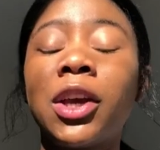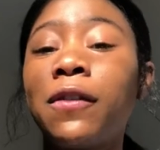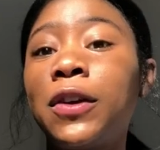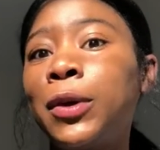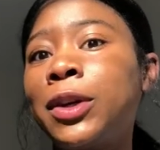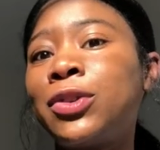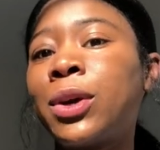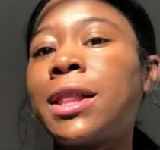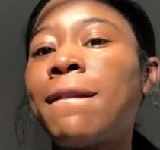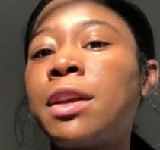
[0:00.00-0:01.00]
if you
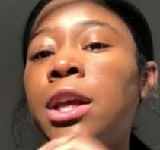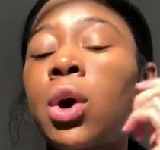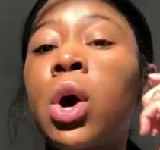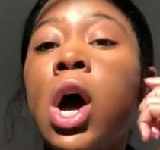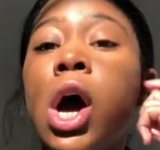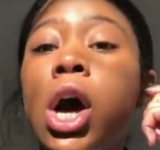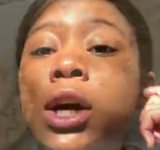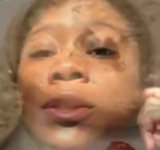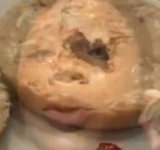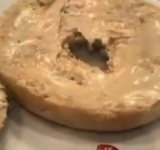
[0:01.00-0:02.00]
enjoyed that video also